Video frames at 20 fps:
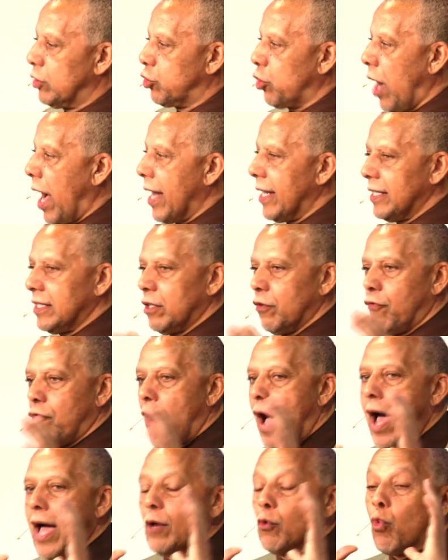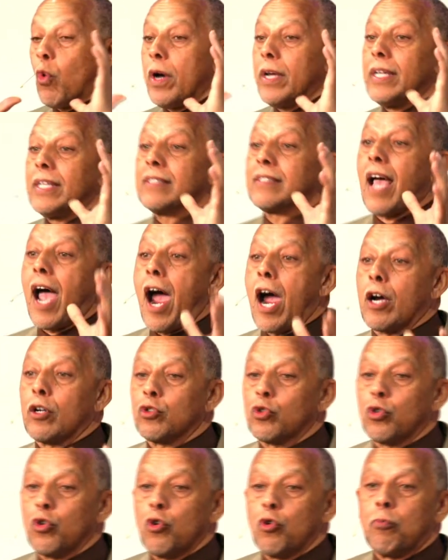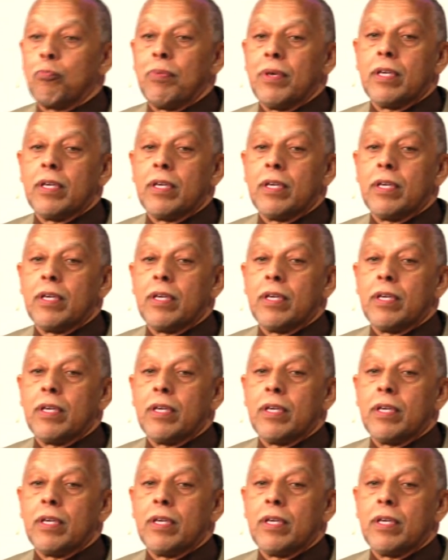try to define what is our truth,